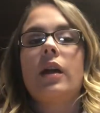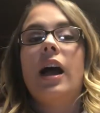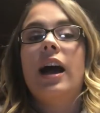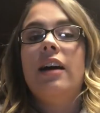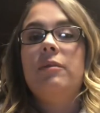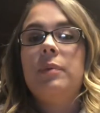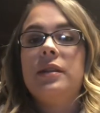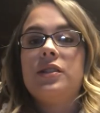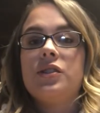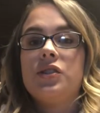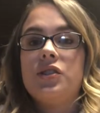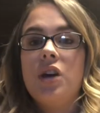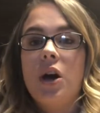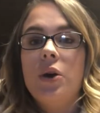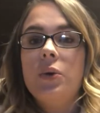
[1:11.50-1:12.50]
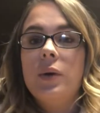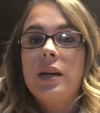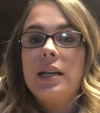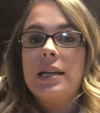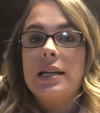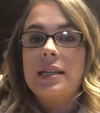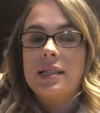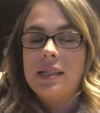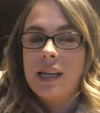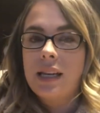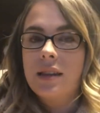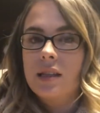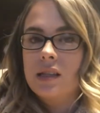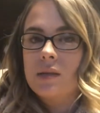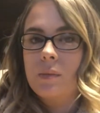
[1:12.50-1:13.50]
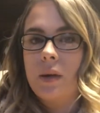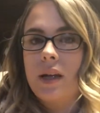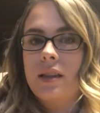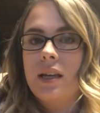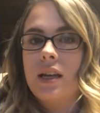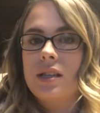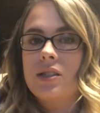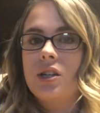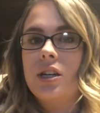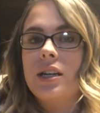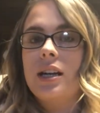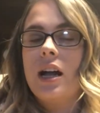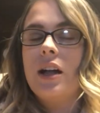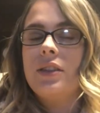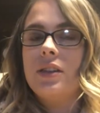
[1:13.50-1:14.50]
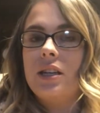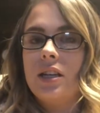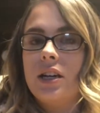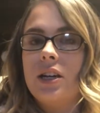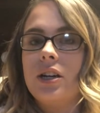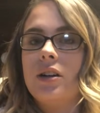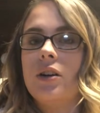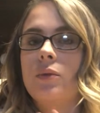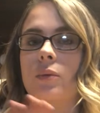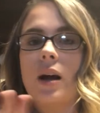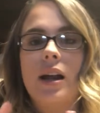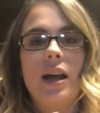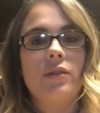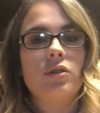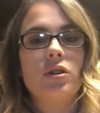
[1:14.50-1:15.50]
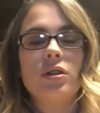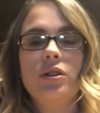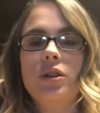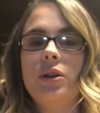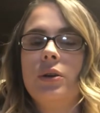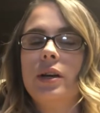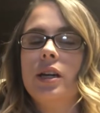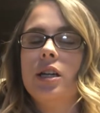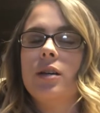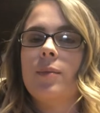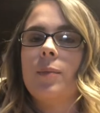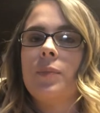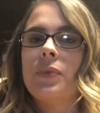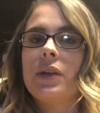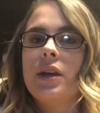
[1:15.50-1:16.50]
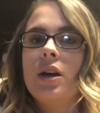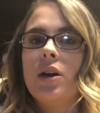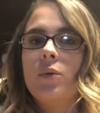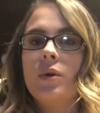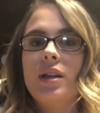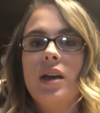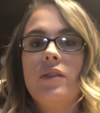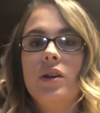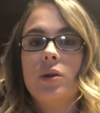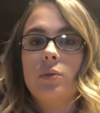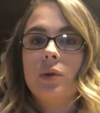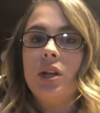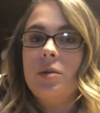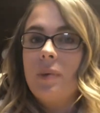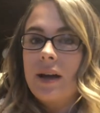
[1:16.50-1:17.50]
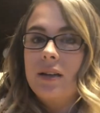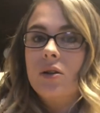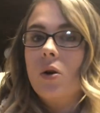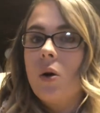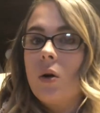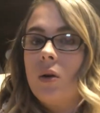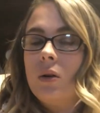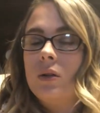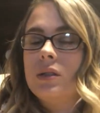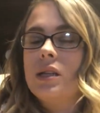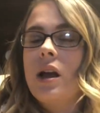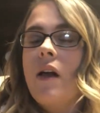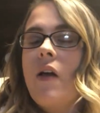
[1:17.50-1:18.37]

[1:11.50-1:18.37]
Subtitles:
I have been so sick this month. I started out the year right after the new year with having a really bad cold.